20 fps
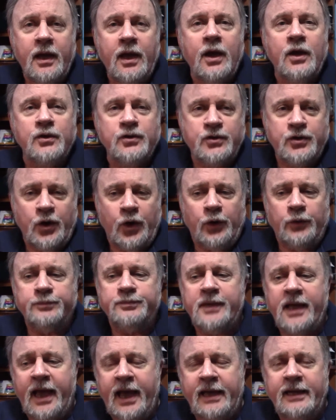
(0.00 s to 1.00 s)
So,
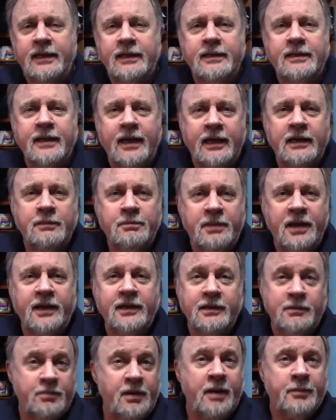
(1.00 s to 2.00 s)
aided and
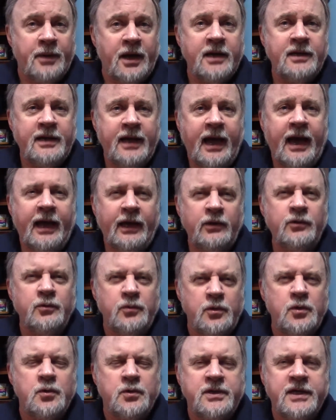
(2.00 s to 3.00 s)
abetted by my dad, who
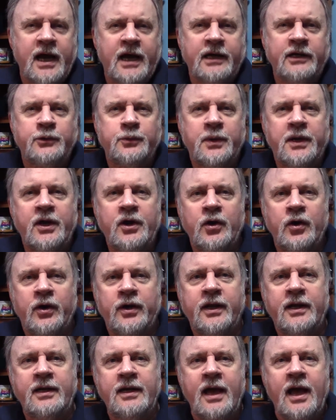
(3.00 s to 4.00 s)
knew talent when he heard
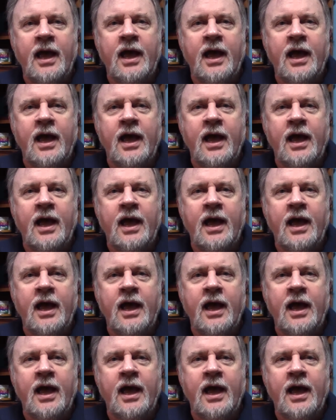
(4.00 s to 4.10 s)
it,